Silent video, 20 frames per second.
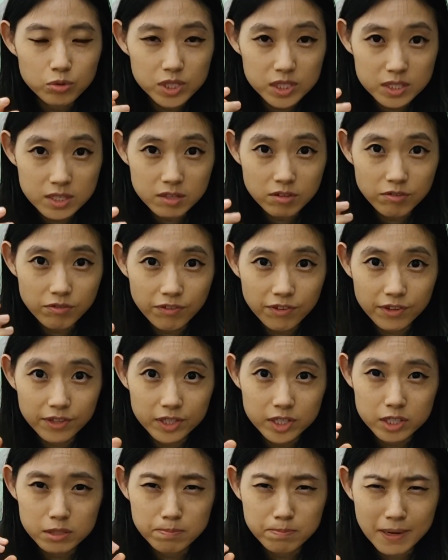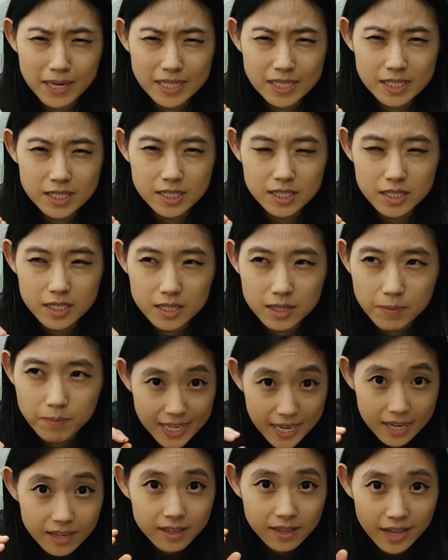still feel the spicy
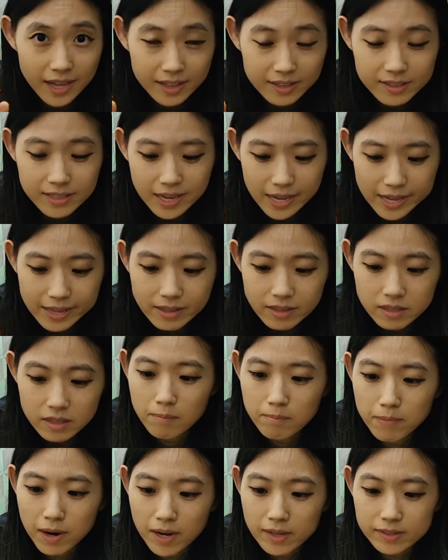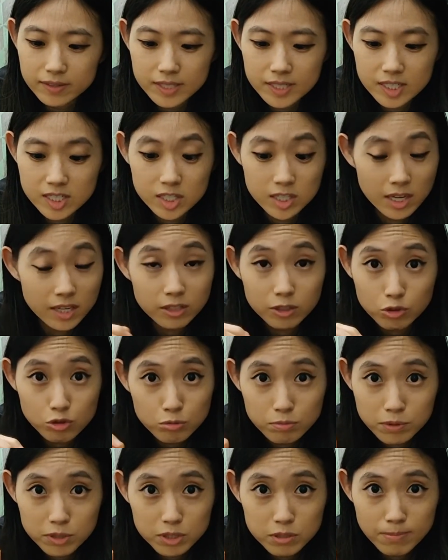kick at the end, but it's not
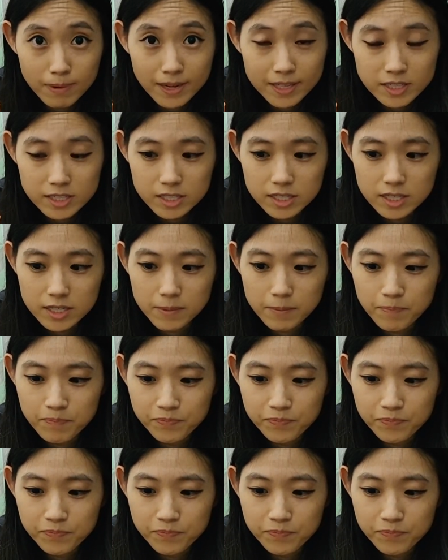super spicy.